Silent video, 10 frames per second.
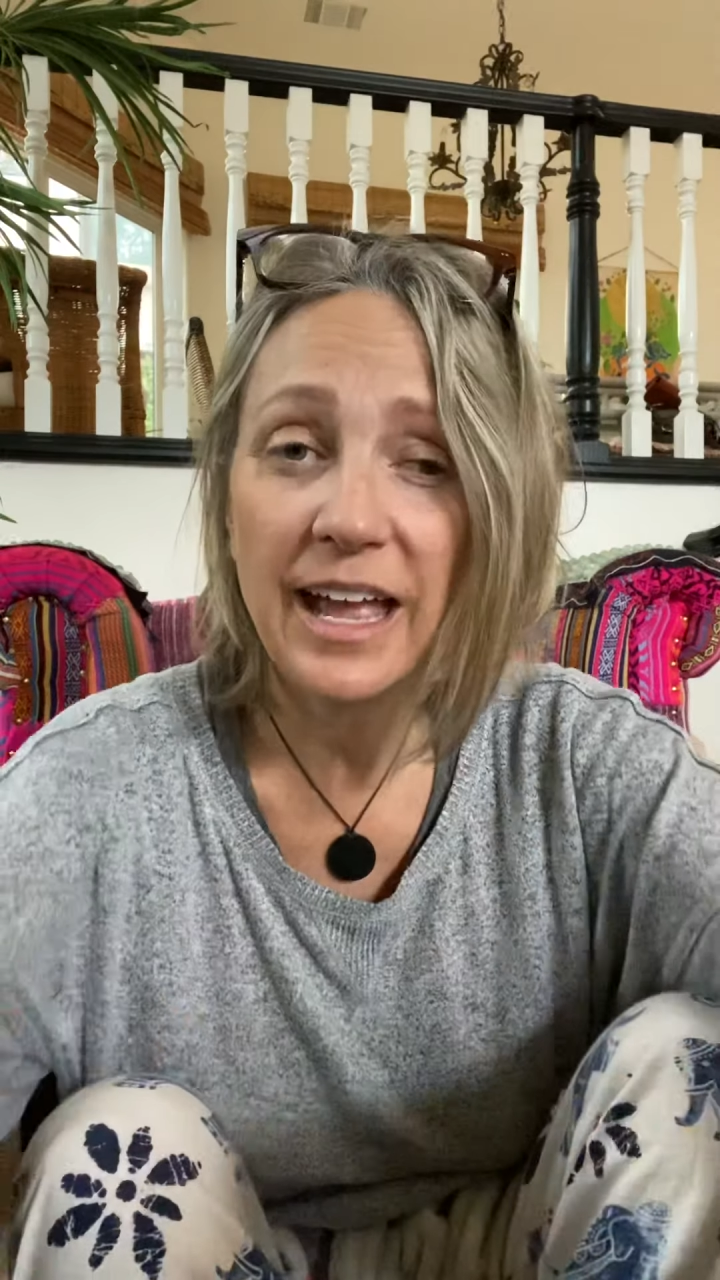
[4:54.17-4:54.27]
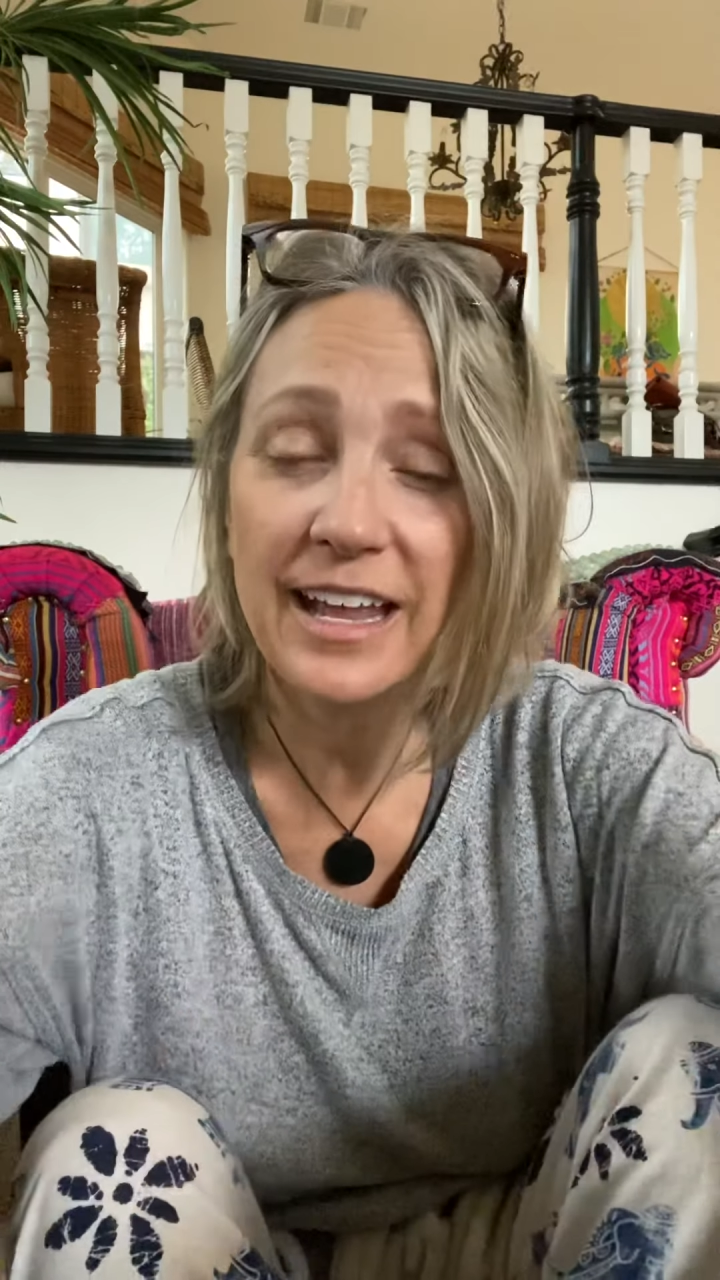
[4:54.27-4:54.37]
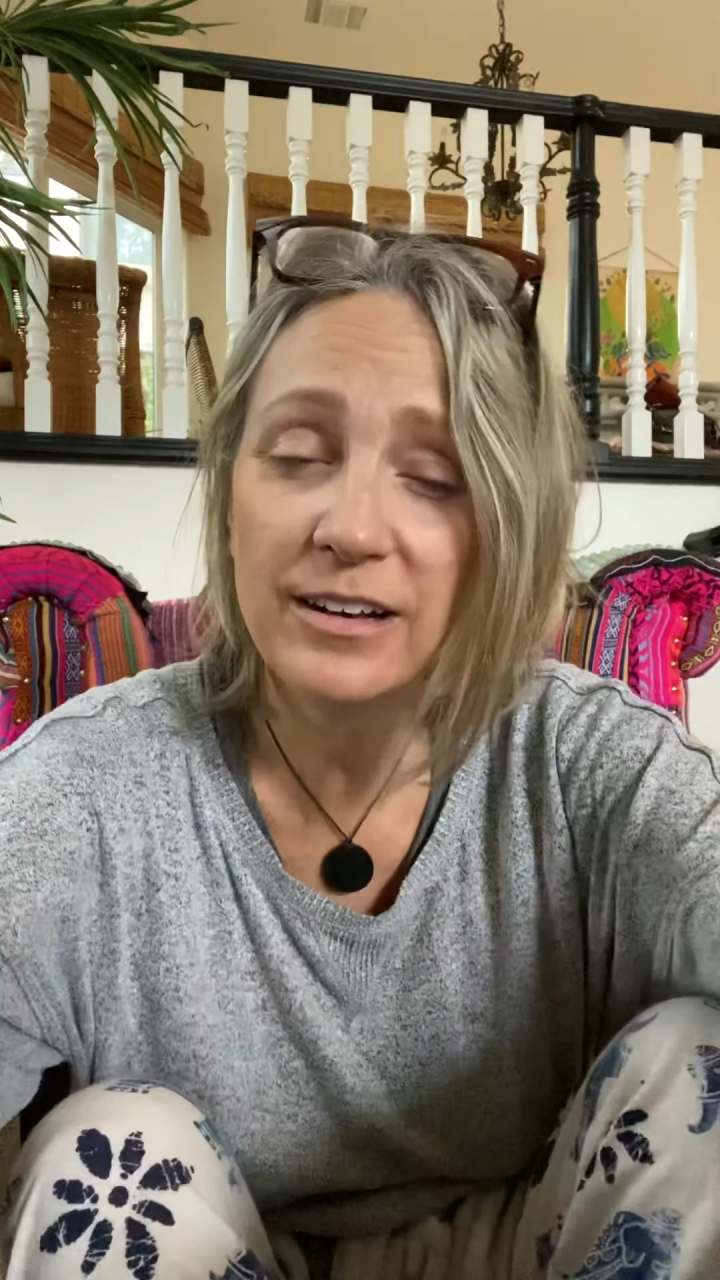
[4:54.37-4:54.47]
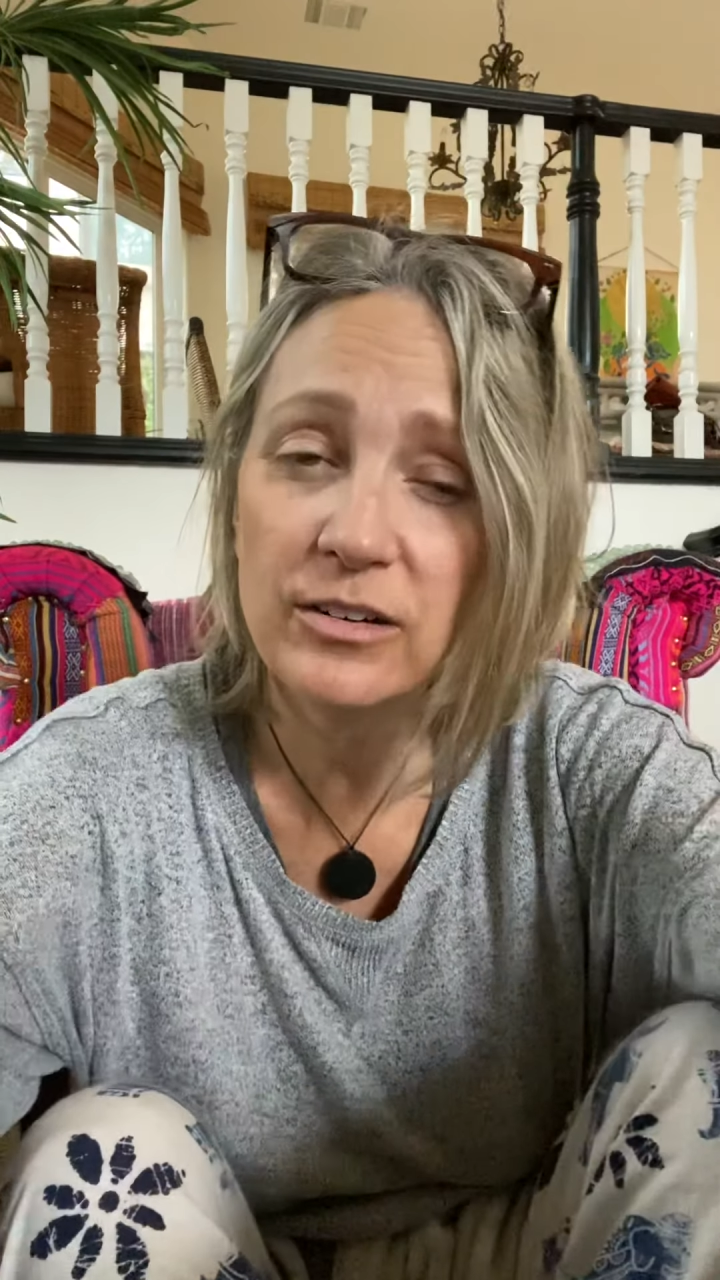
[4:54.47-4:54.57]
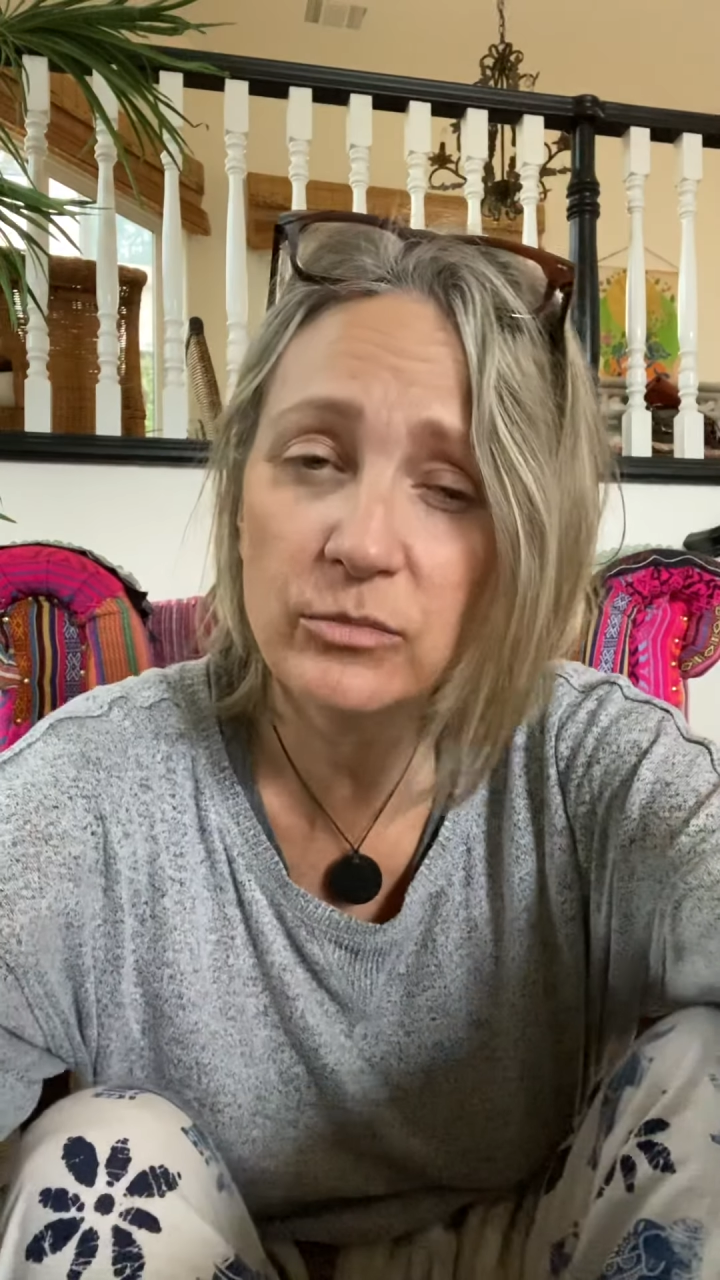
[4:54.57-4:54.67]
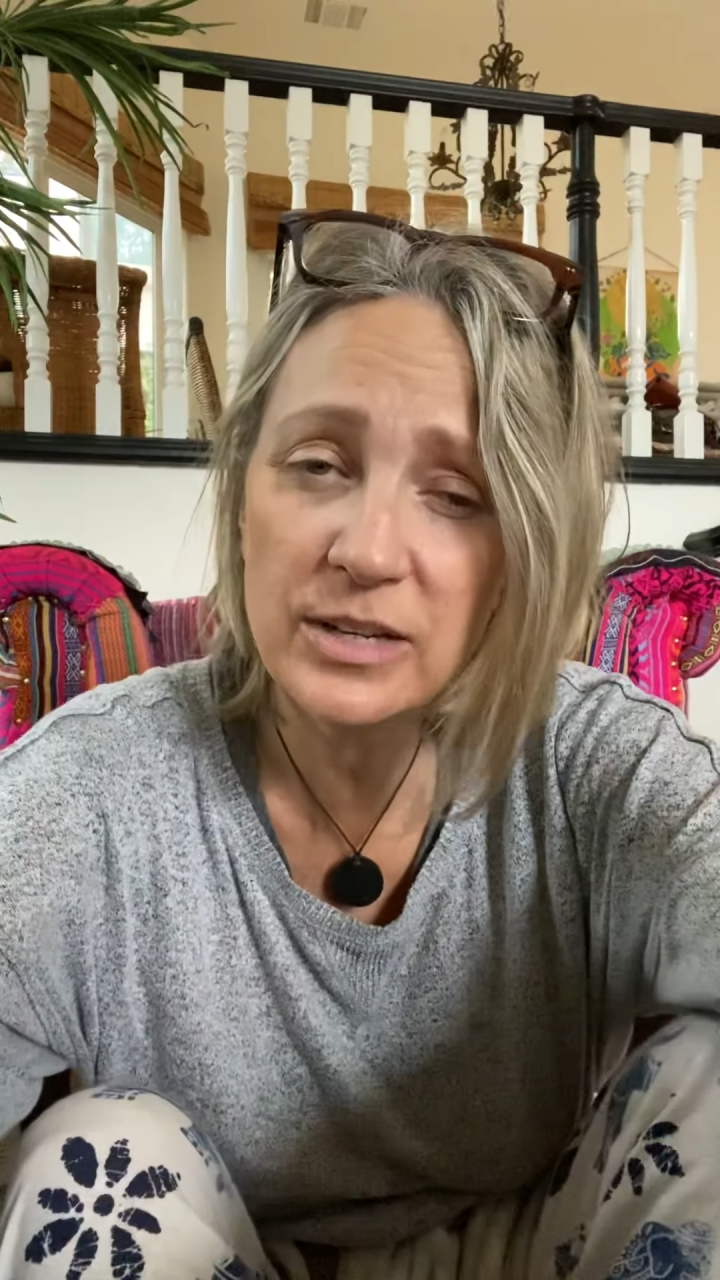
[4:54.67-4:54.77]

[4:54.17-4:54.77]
And